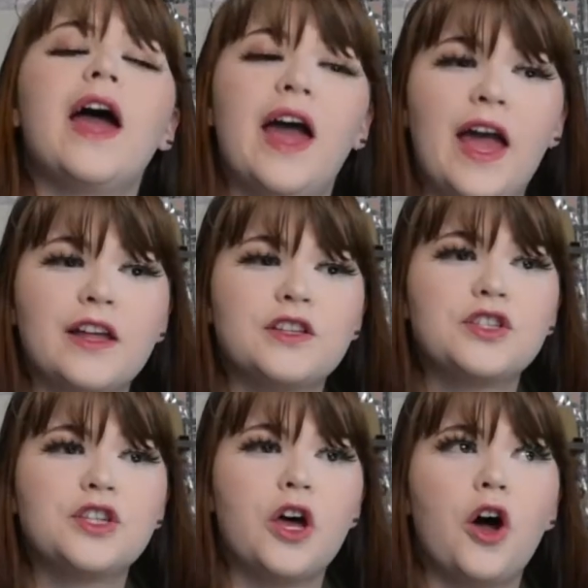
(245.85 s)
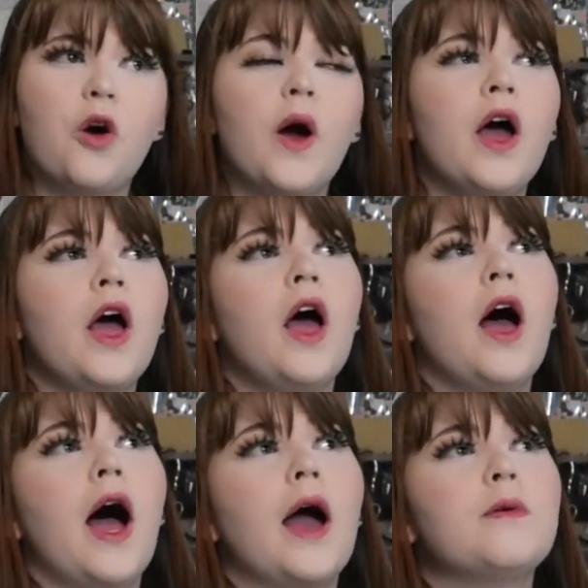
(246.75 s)
and so
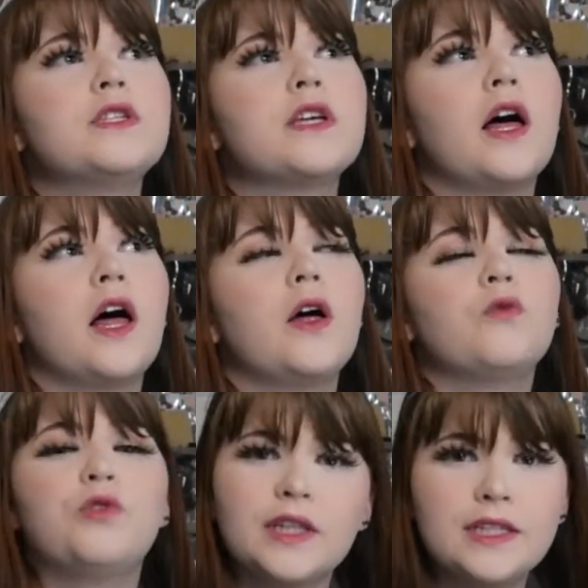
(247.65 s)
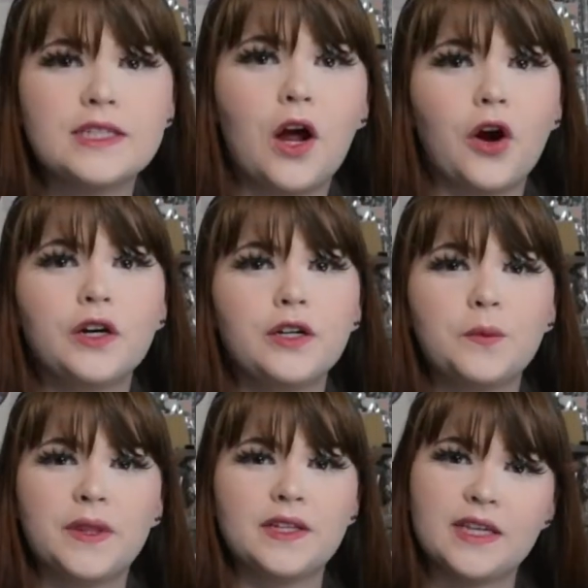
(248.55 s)
I was really disheartened
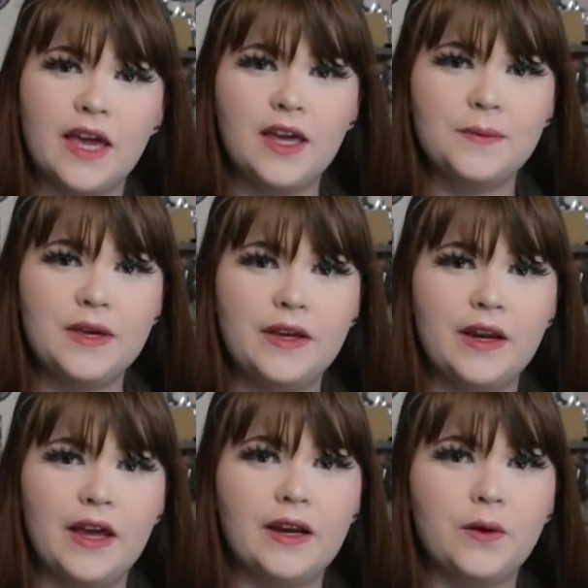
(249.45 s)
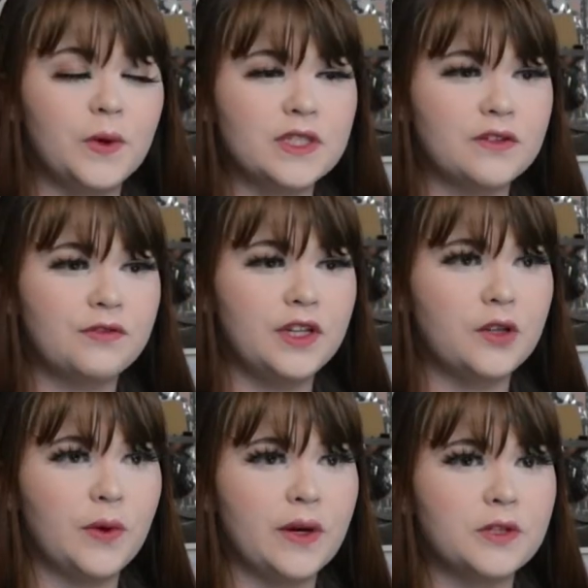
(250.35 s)
when this came in and it wasn't fitting the
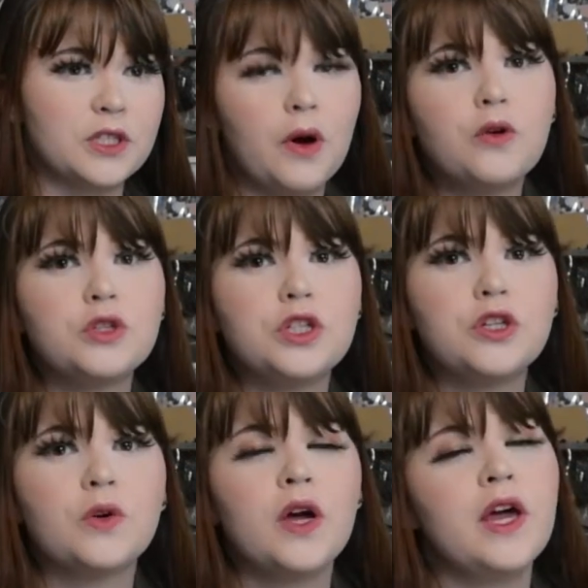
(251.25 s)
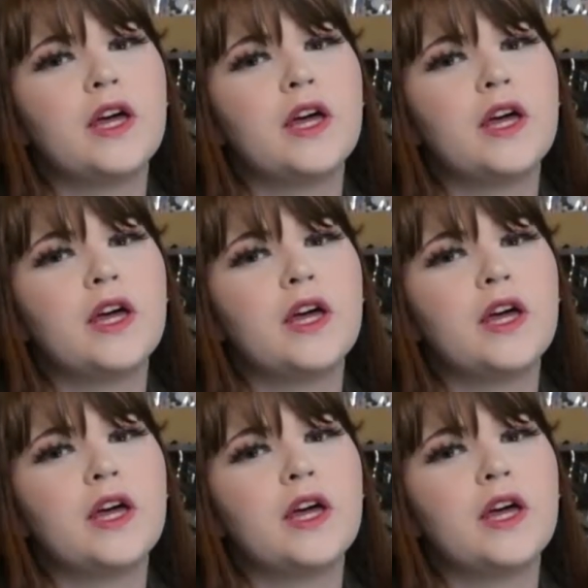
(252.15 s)
way it was supposed to.